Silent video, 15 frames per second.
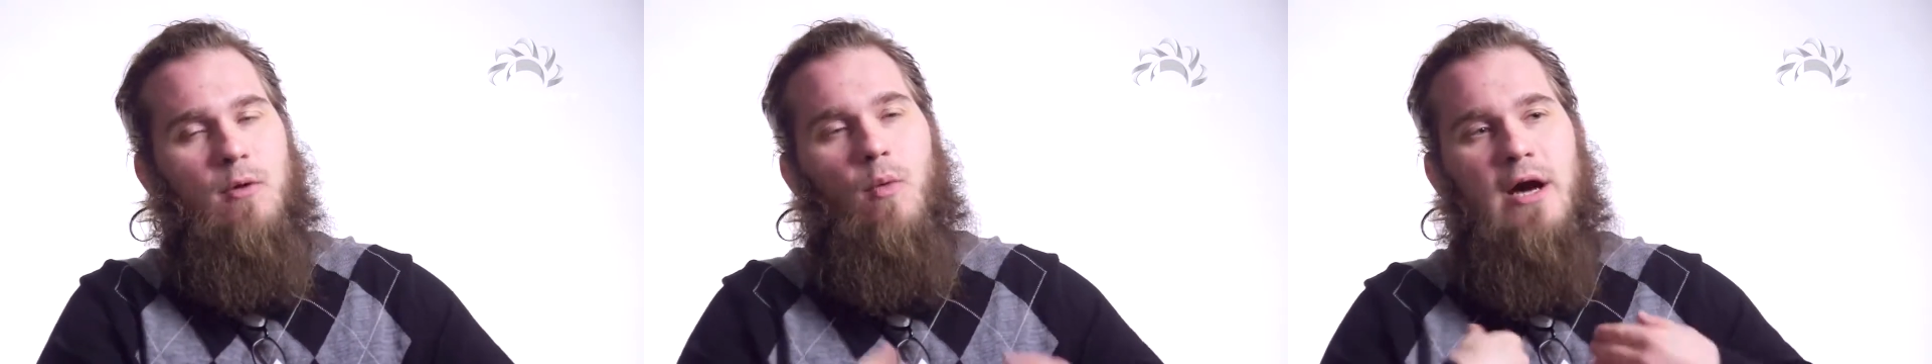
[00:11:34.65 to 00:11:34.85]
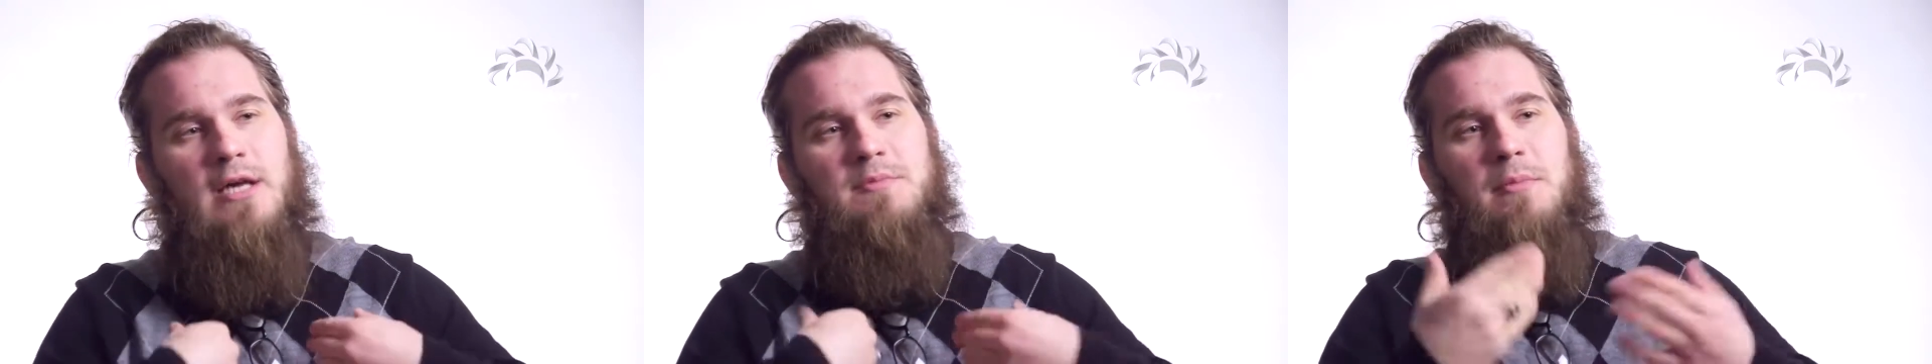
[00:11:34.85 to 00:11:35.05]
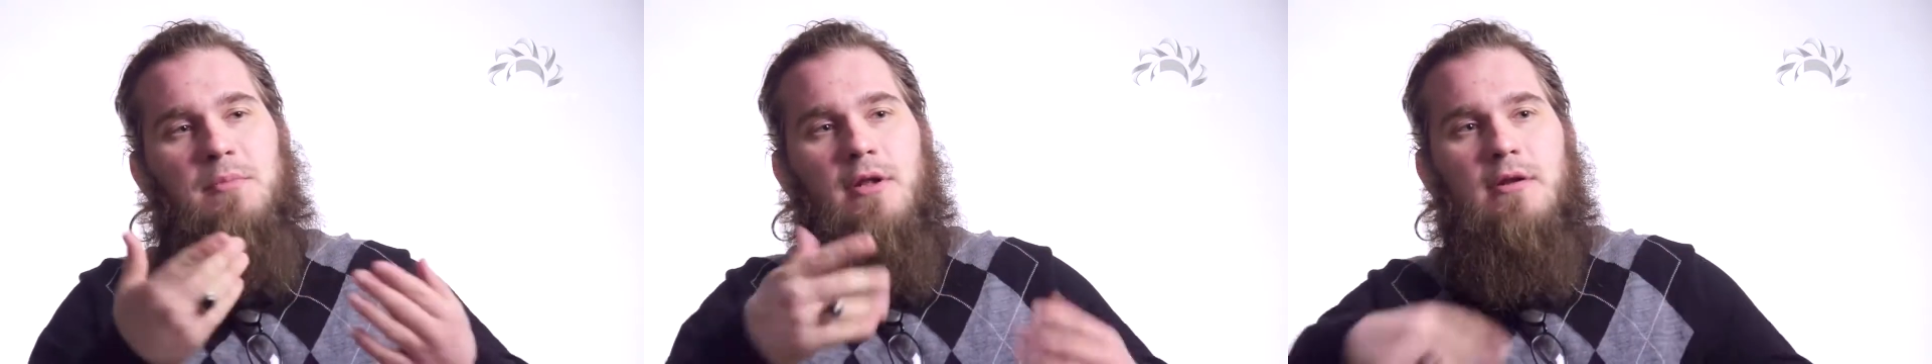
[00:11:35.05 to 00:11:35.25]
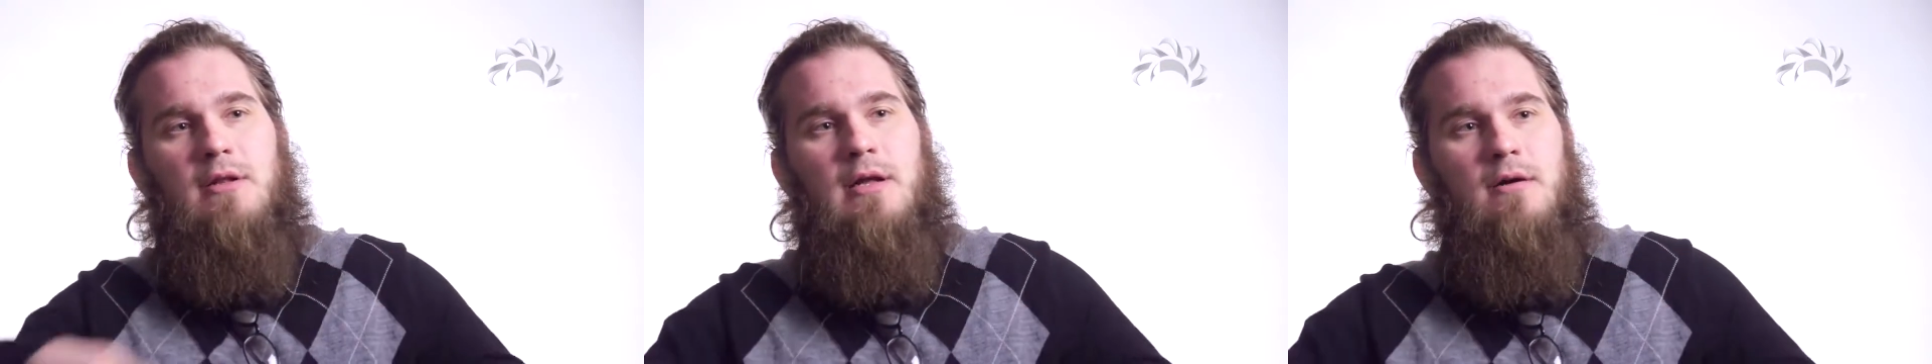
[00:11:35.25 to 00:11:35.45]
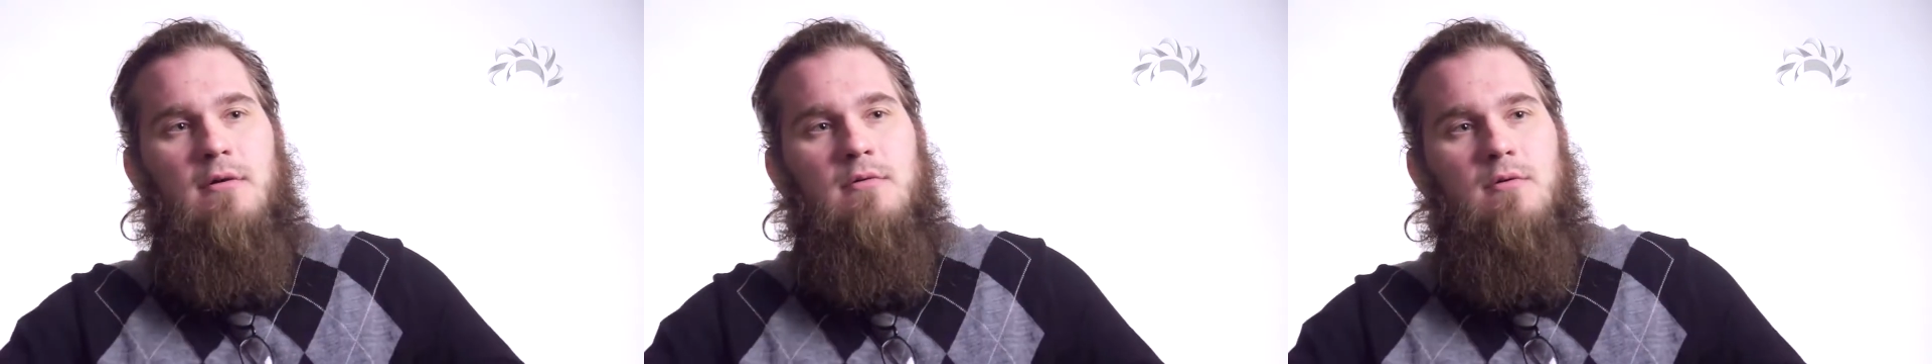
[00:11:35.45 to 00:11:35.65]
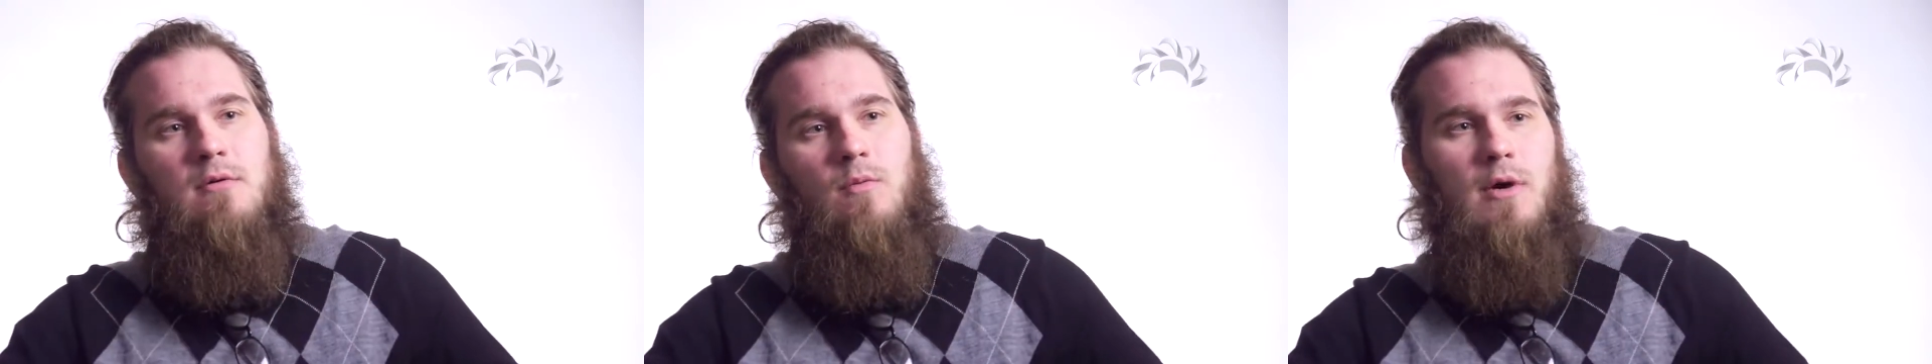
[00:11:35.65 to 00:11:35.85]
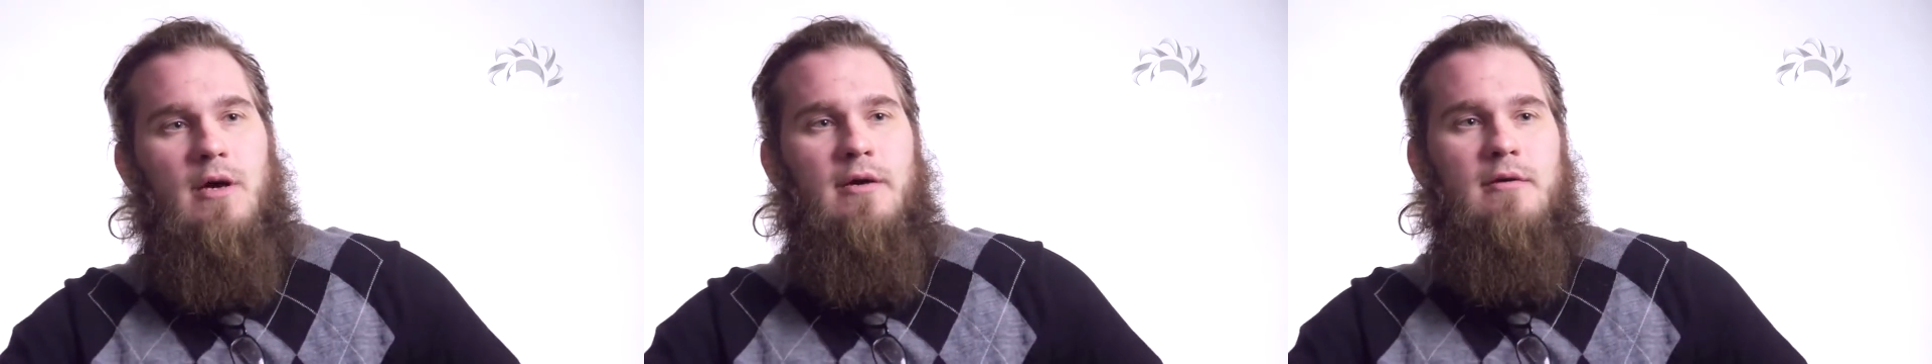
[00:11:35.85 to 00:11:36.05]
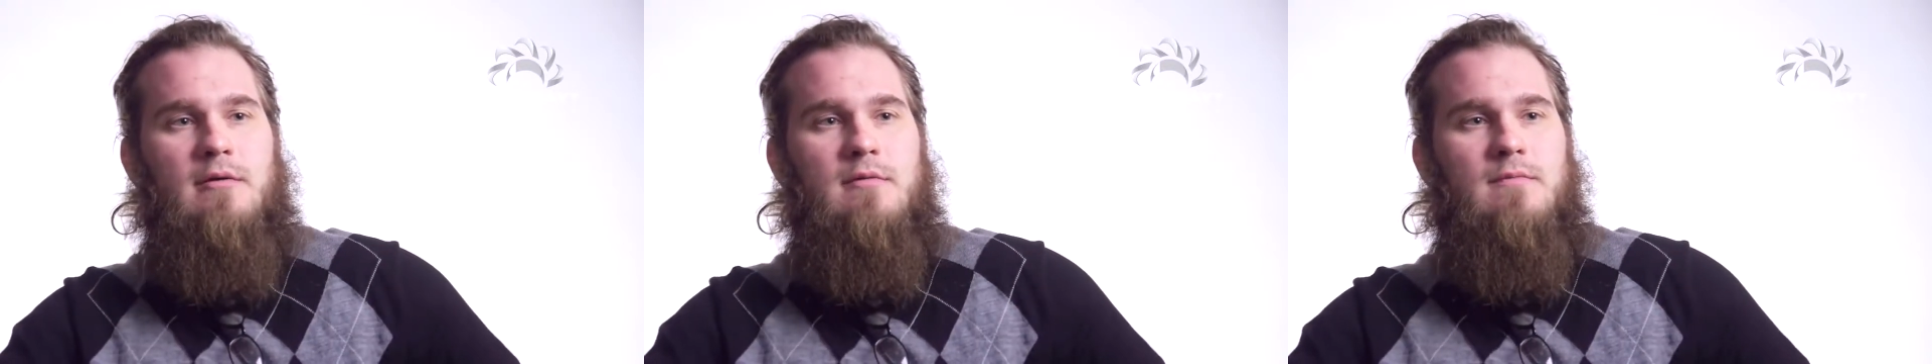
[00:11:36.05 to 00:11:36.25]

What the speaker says: Why is my blood halal? Why?